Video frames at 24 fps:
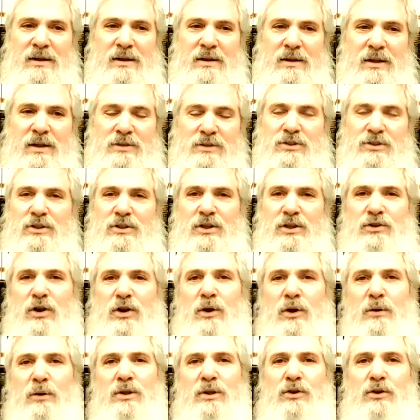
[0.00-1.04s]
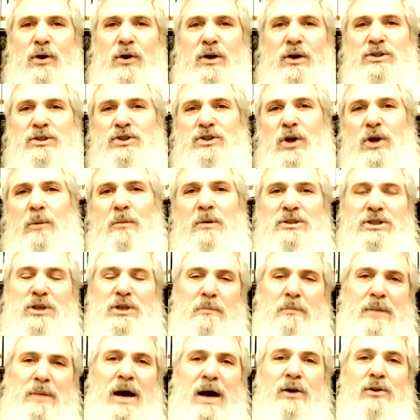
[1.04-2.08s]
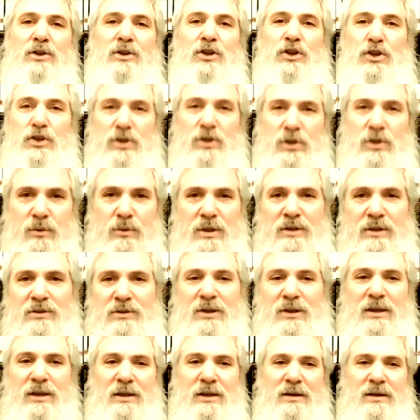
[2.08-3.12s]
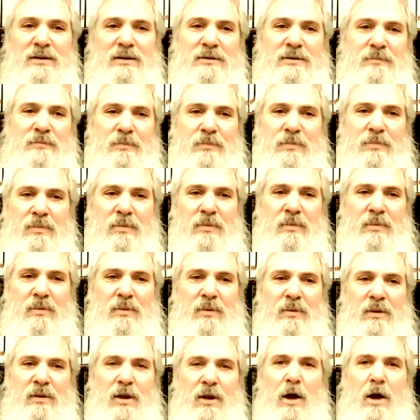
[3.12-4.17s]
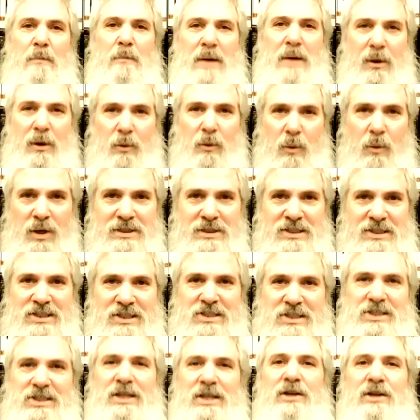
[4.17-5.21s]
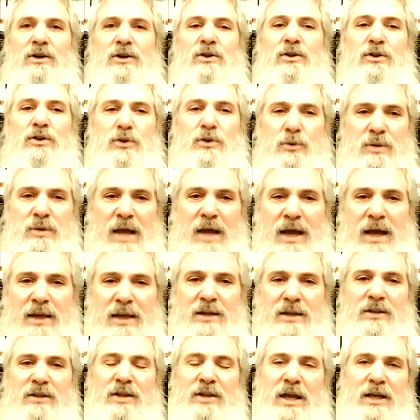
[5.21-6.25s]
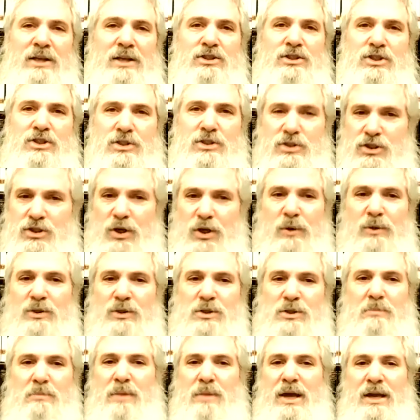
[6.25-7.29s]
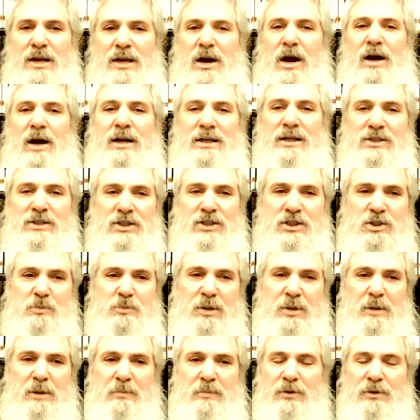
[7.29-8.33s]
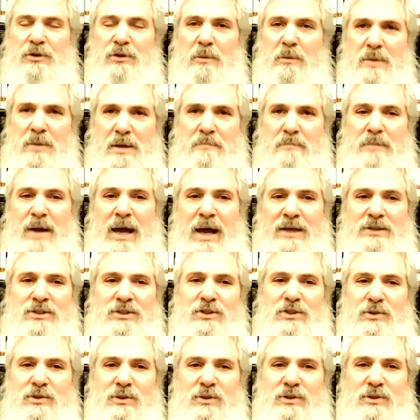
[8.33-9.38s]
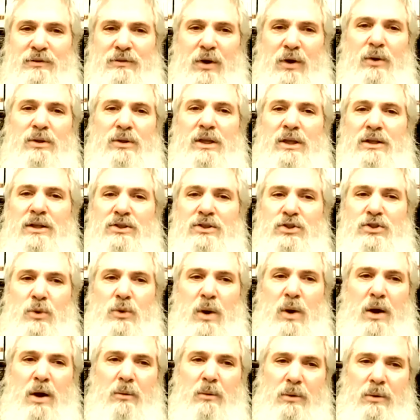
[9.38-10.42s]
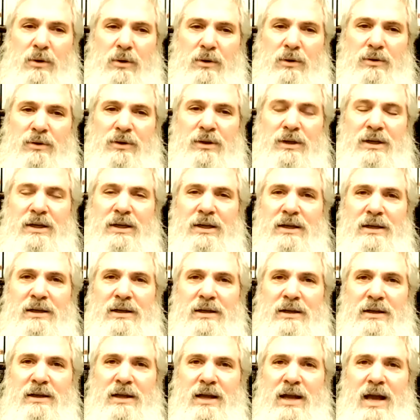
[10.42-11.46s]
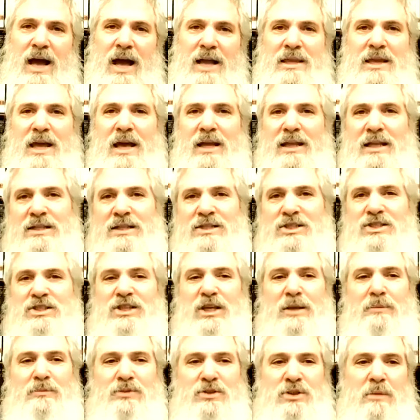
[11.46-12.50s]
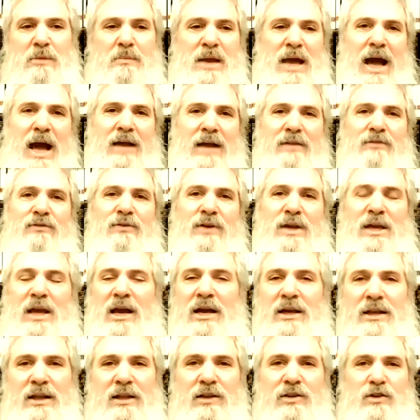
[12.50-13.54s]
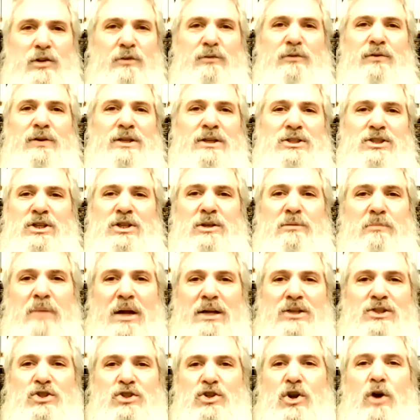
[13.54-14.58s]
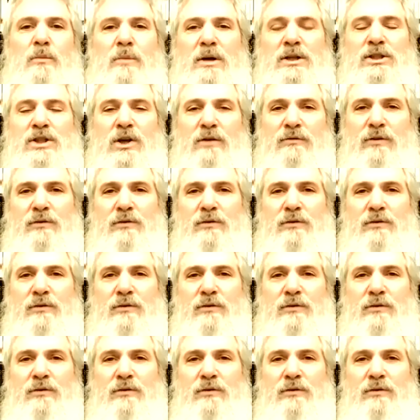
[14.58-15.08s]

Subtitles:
Doesn't the Torah talk so much about unity, about one single united nation chosen by God as his people to be ambassadors of holiness to our world? And yet it seems to be advocating division by so much of a